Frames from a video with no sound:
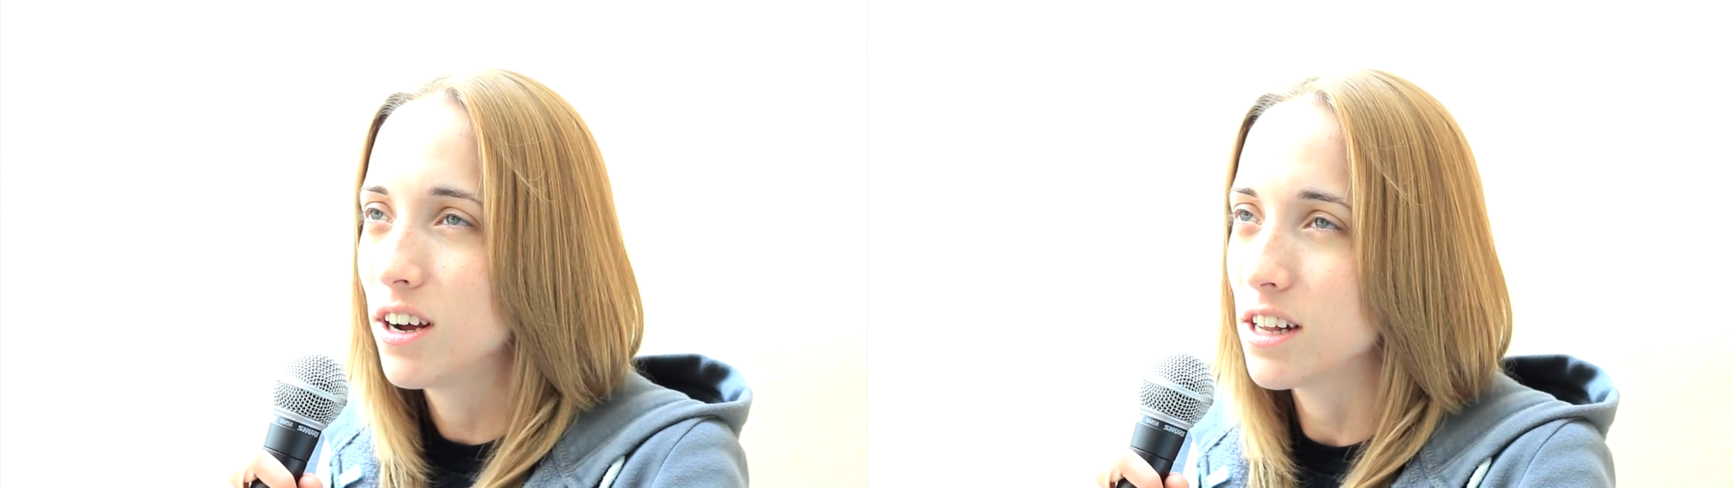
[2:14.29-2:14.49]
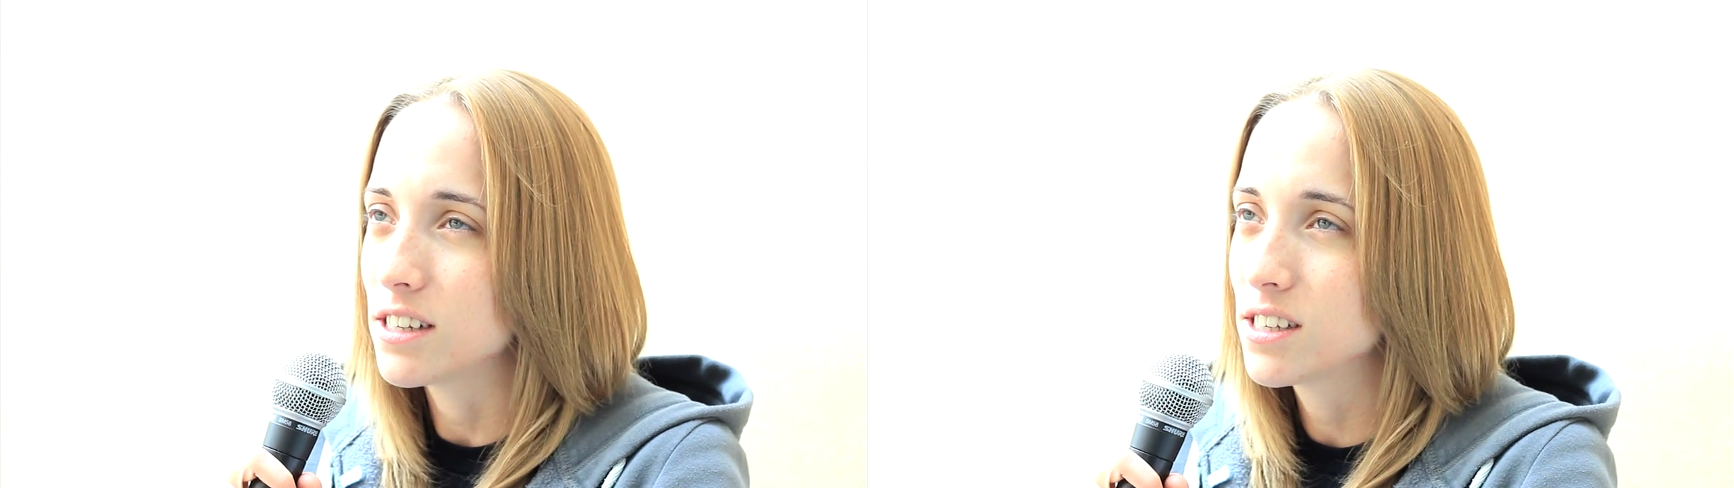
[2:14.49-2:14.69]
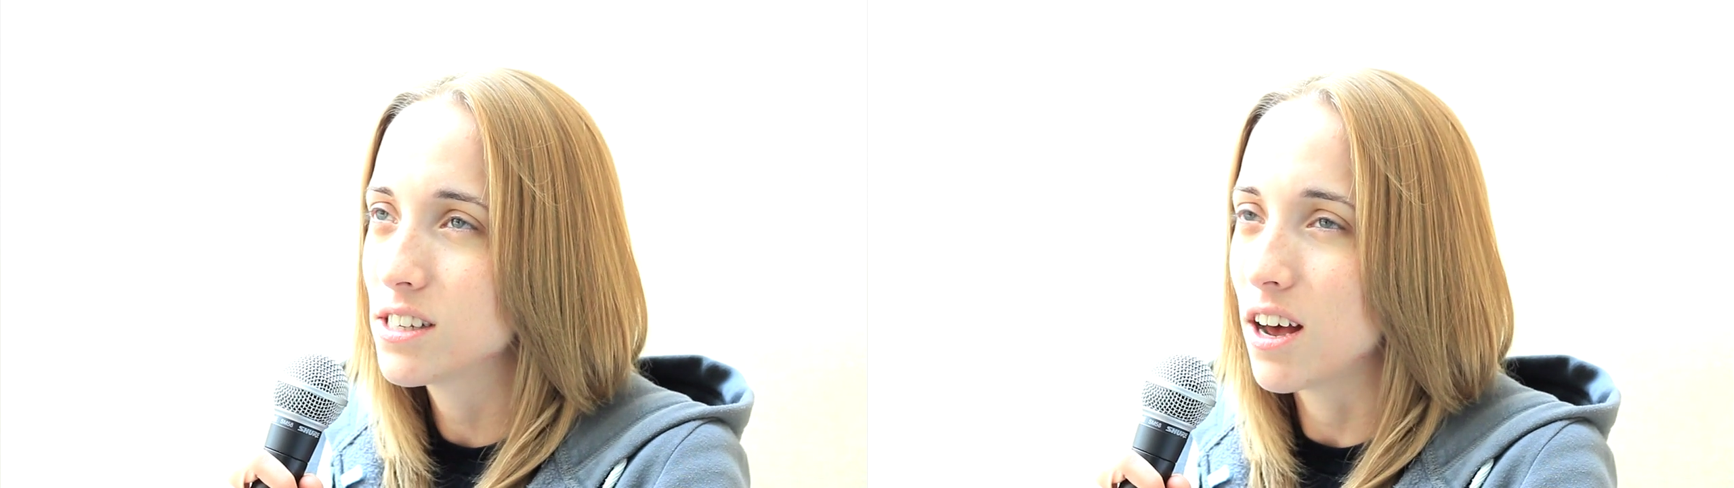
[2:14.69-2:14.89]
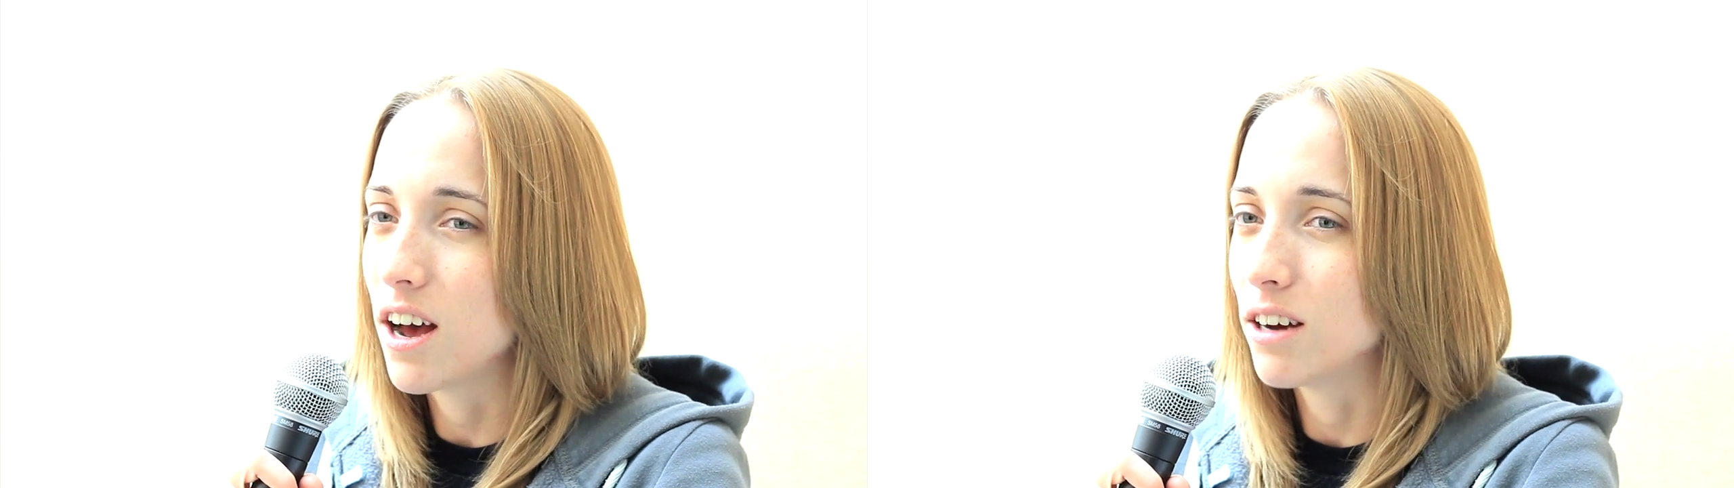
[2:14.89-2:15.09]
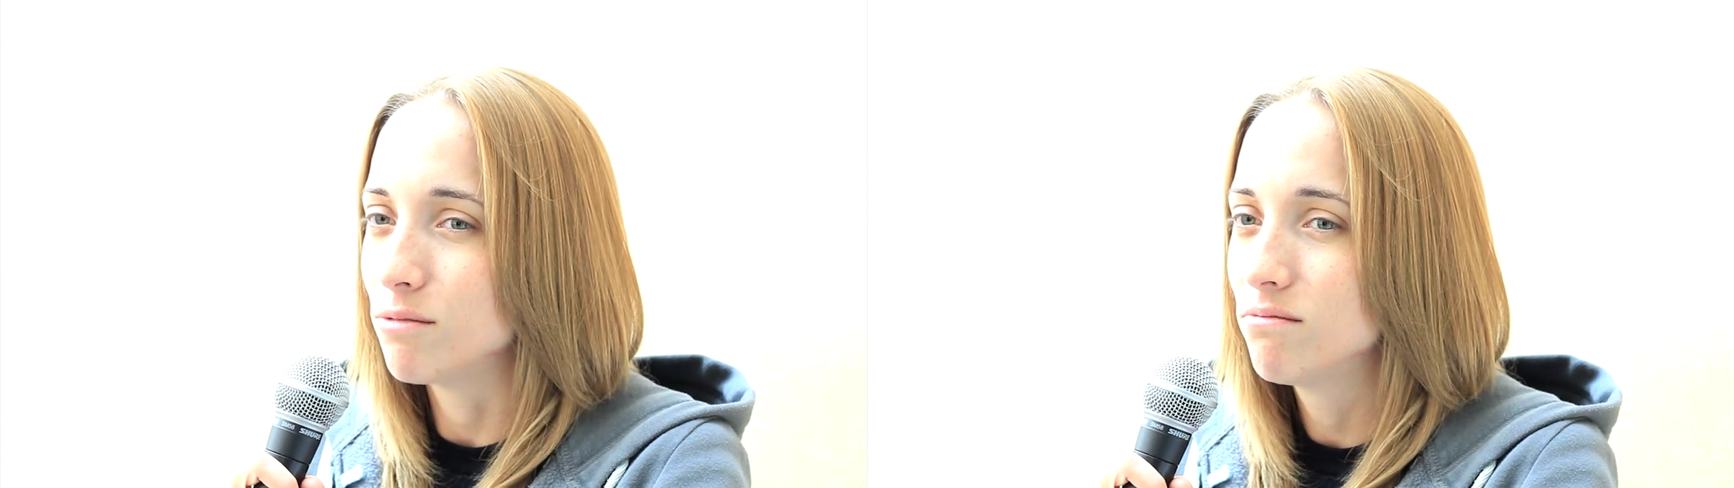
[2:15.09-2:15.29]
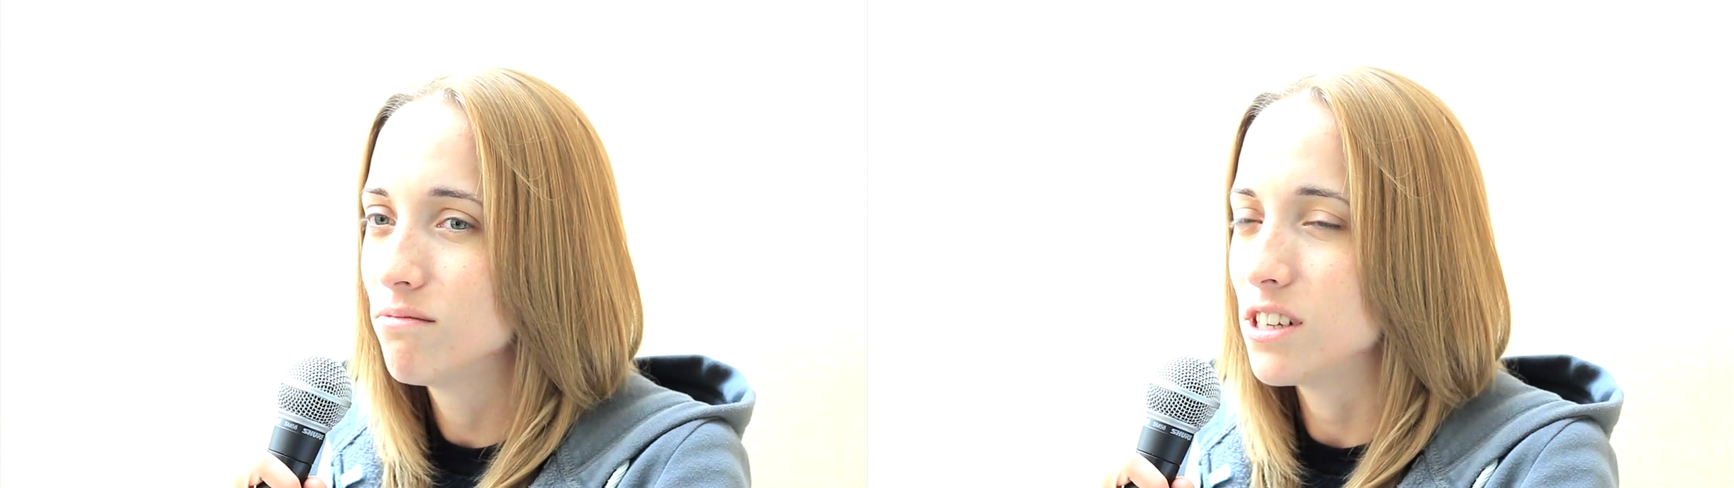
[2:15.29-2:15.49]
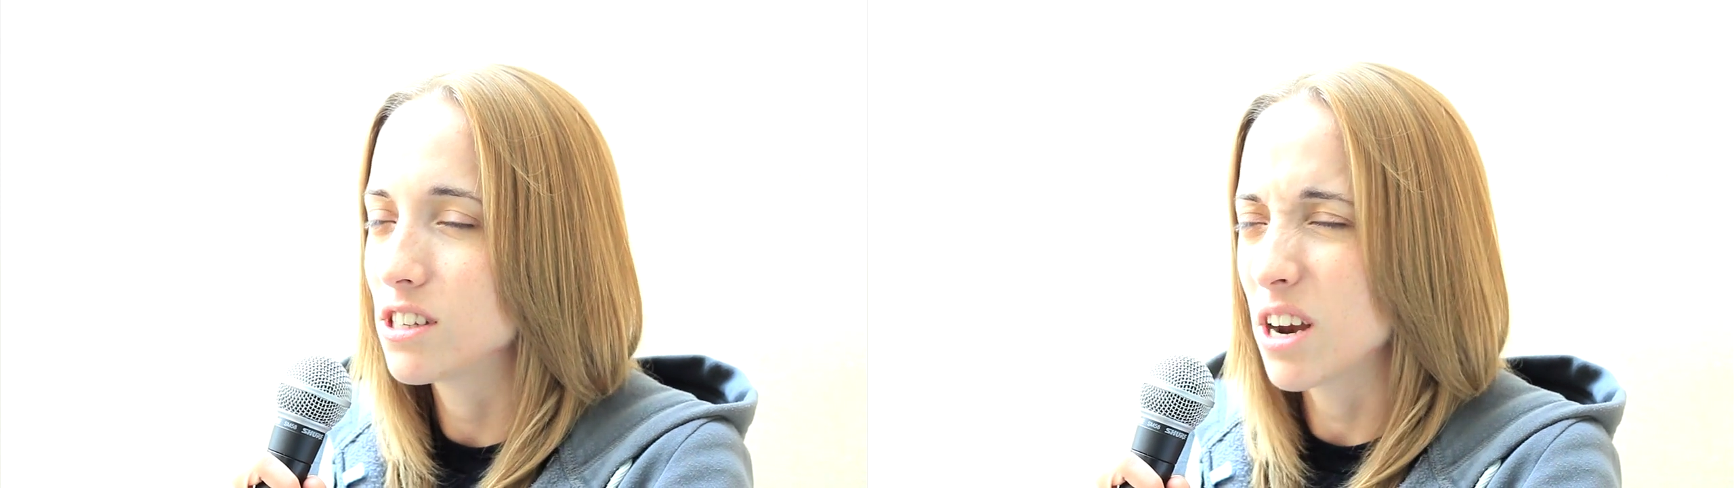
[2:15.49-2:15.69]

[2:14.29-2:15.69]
And that's, um, it's